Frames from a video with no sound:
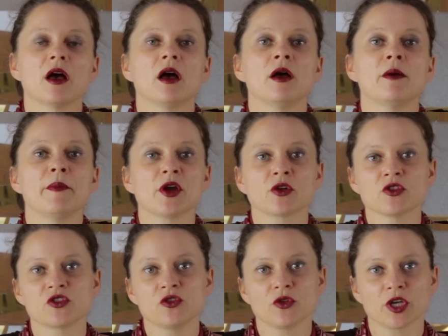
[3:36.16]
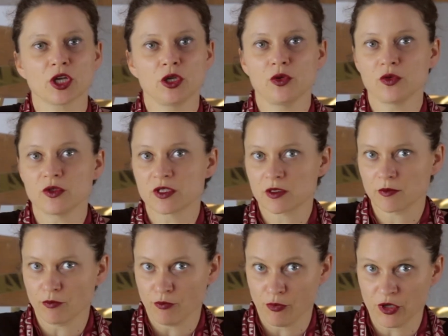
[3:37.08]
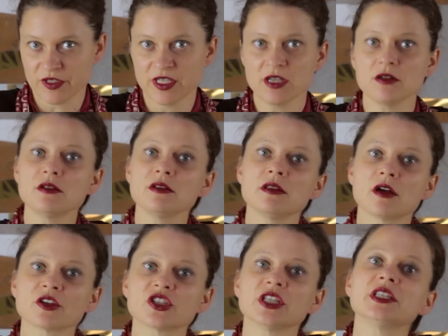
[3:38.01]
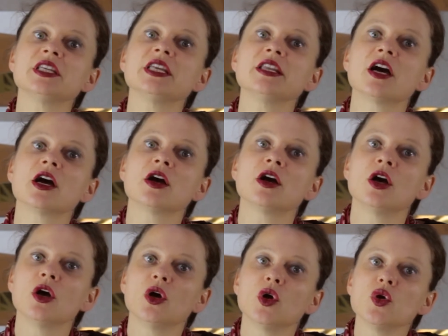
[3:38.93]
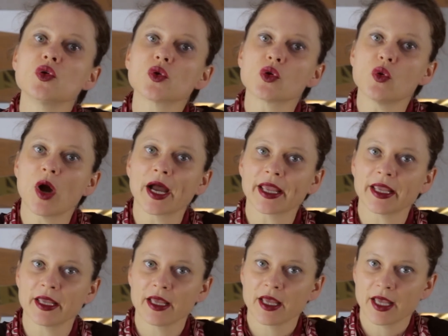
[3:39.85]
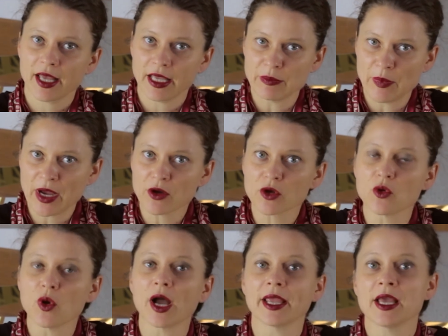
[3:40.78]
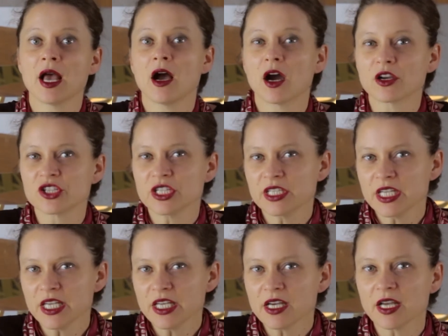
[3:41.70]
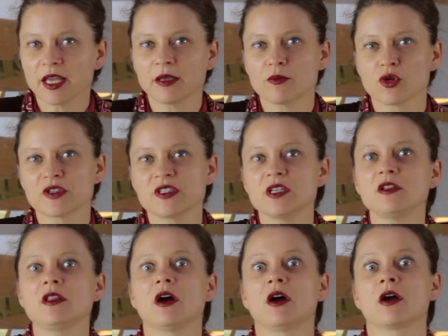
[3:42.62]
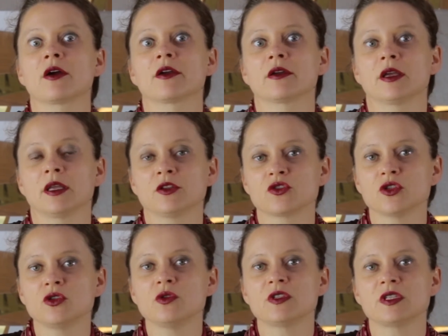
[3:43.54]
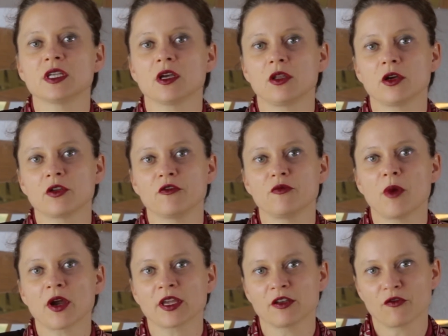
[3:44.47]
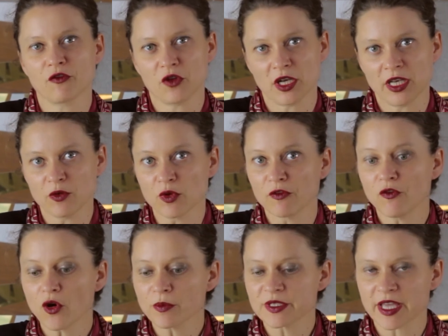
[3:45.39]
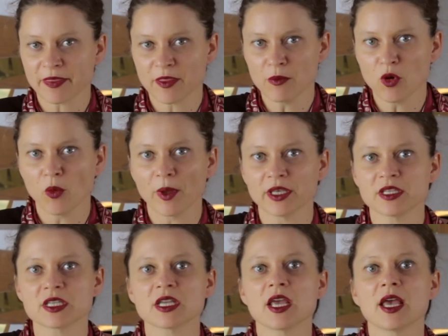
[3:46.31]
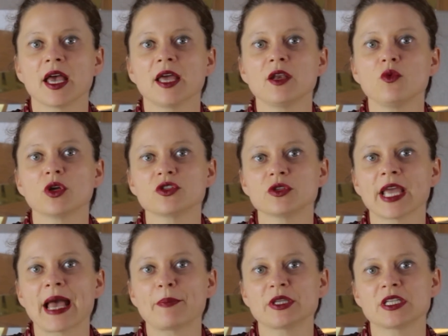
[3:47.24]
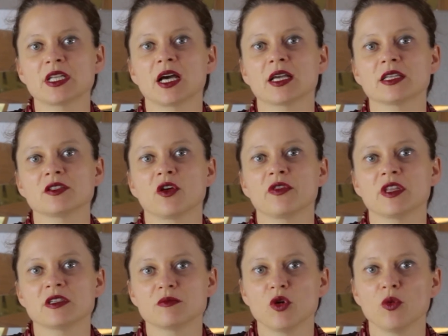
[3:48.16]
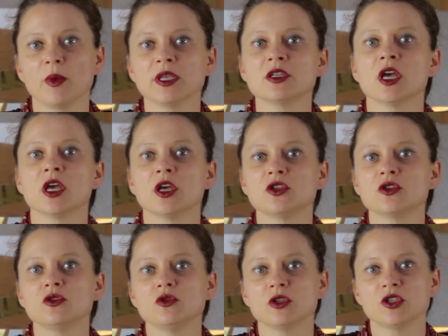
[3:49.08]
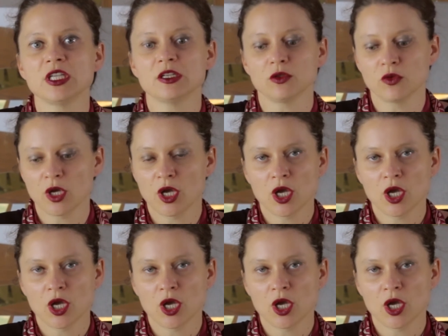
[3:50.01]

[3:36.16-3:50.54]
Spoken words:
Mercosur includes Brazil, Argentina, Uruguay, and Paraguay. Argentina and Brazil are introducing a lot of market-friendly reforms at the moment and want to capitalize on this moment to do a deal